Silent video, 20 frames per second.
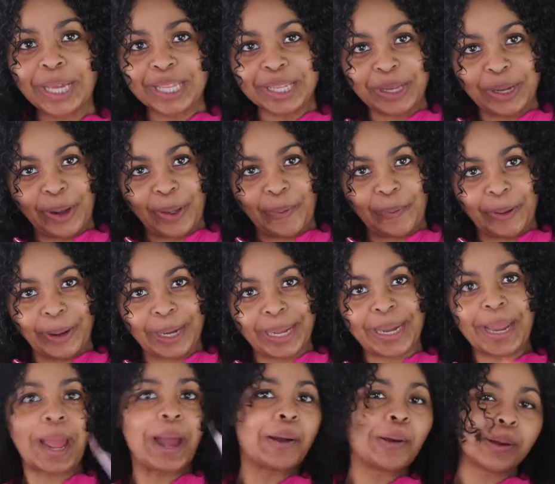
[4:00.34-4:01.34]
but you know,
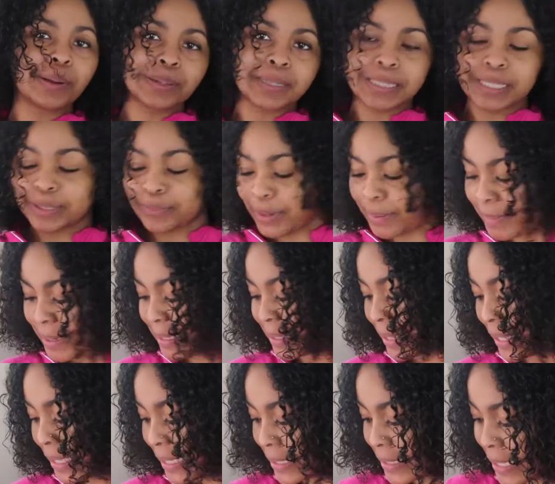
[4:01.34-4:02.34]
working out, going swimming,
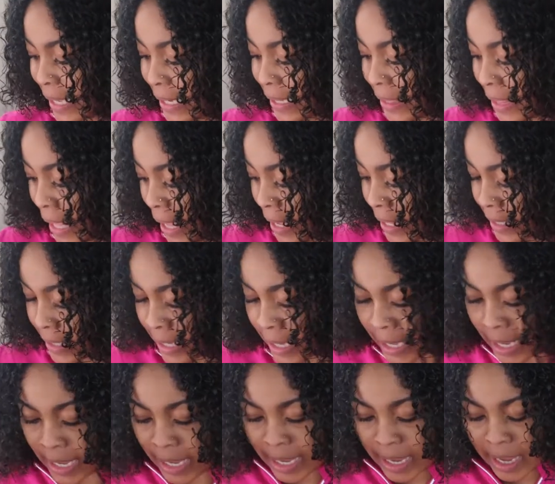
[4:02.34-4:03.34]
things like that.
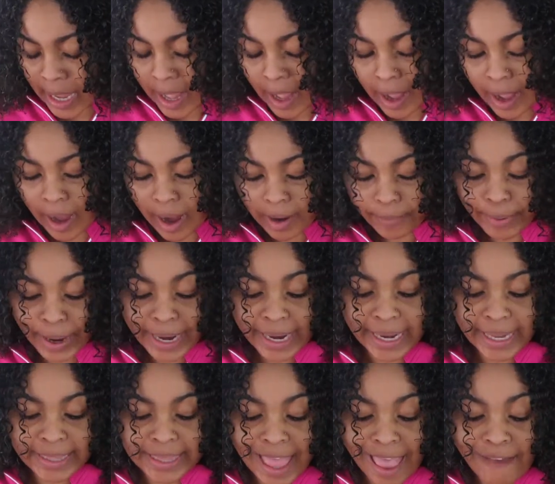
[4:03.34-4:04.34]
All
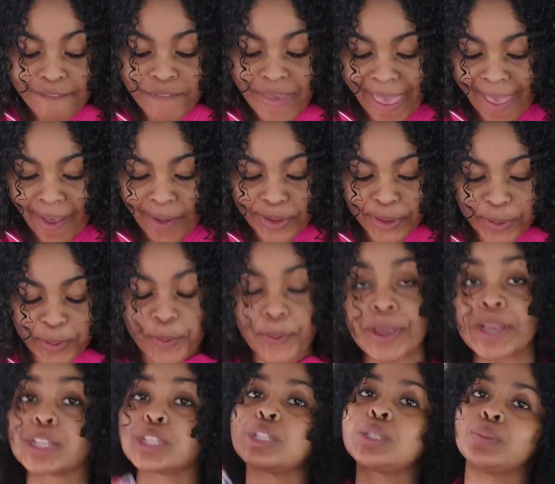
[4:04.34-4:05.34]
right, and that value
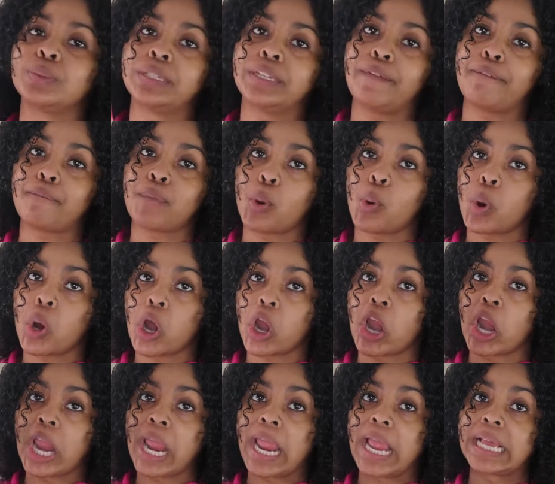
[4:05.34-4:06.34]
is
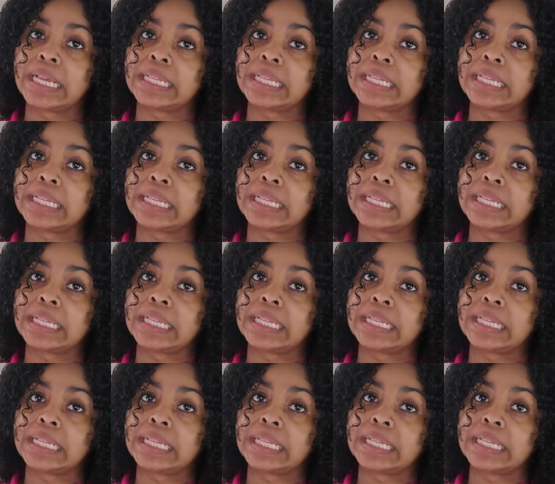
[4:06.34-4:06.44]
$24.